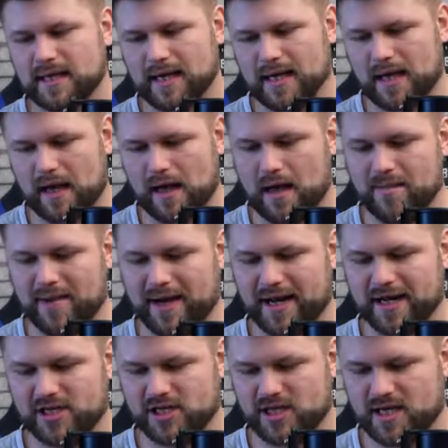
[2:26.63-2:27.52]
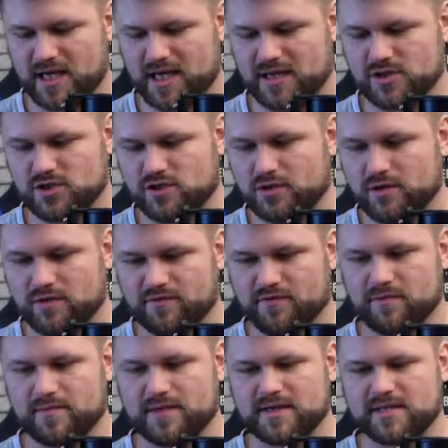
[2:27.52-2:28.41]
Uh, I might actually undo it
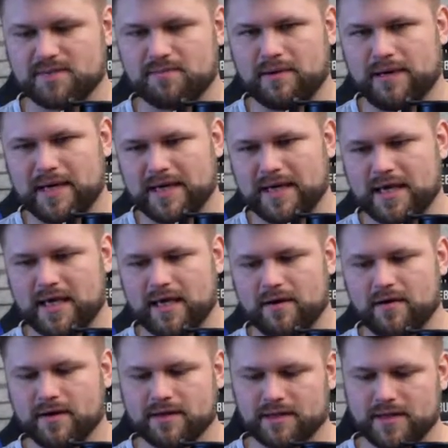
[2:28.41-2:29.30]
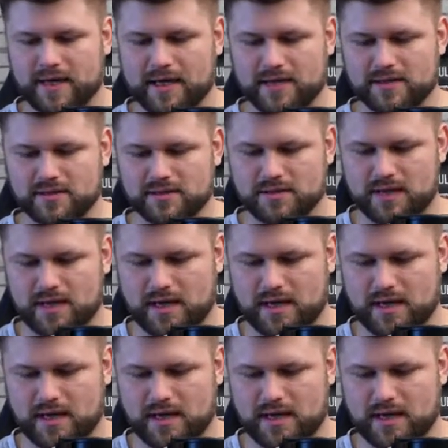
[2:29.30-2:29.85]
from this plug here and, and,